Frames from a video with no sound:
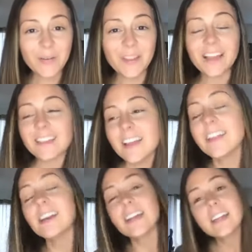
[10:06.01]
Like let
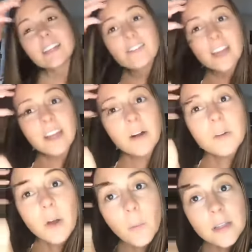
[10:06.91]
that negativity go.
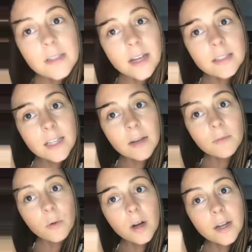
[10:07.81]
No one's got time
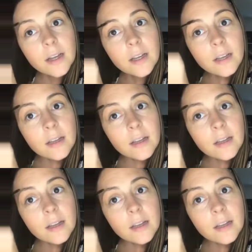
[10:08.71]
for it.